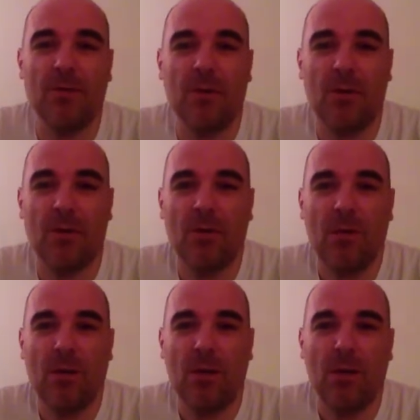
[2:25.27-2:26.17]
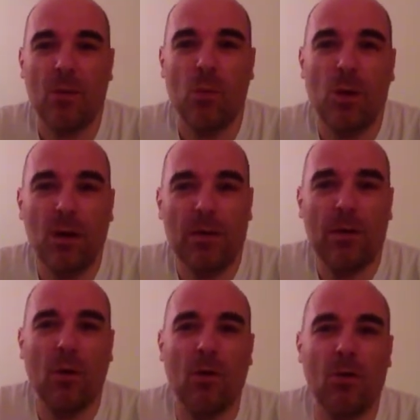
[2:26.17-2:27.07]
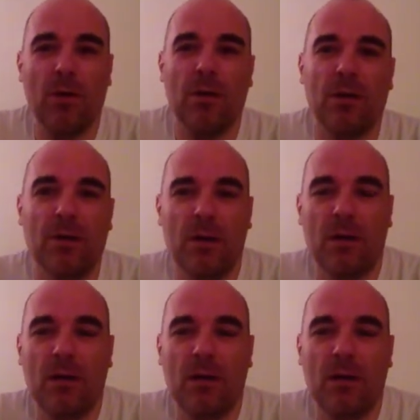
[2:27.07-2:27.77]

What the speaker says: you know, one whole year.